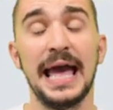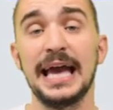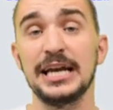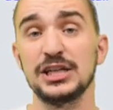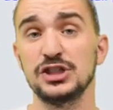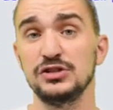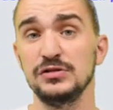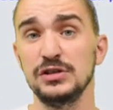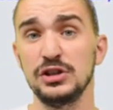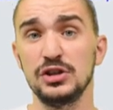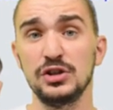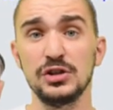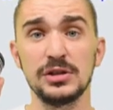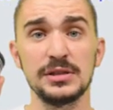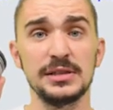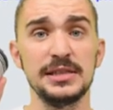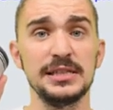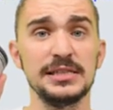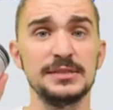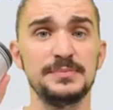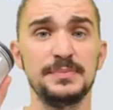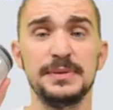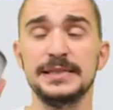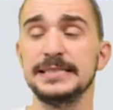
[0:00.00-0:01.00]
actually took
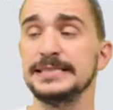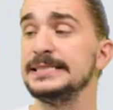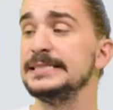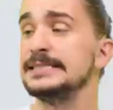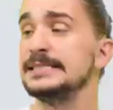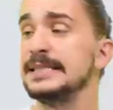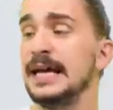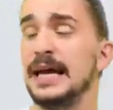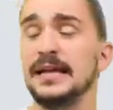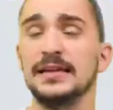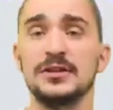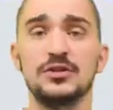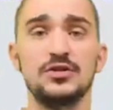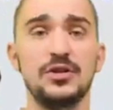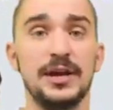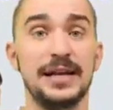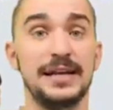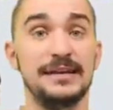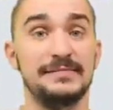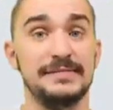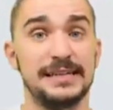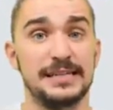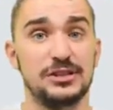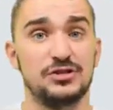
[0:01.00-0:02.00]
these pistons under
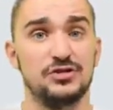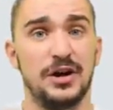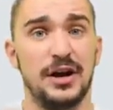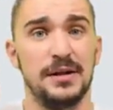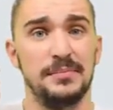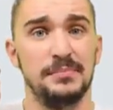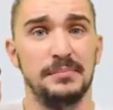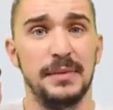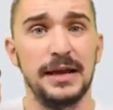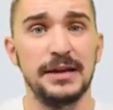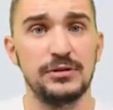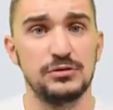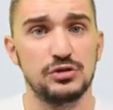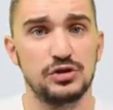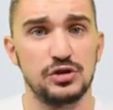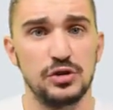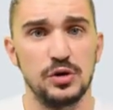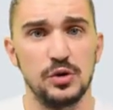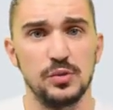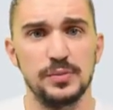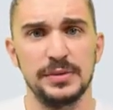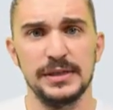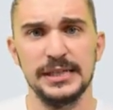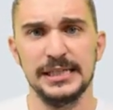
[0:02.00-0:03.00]
an electron
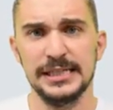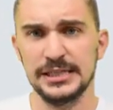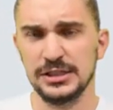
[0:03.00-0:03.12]
microscope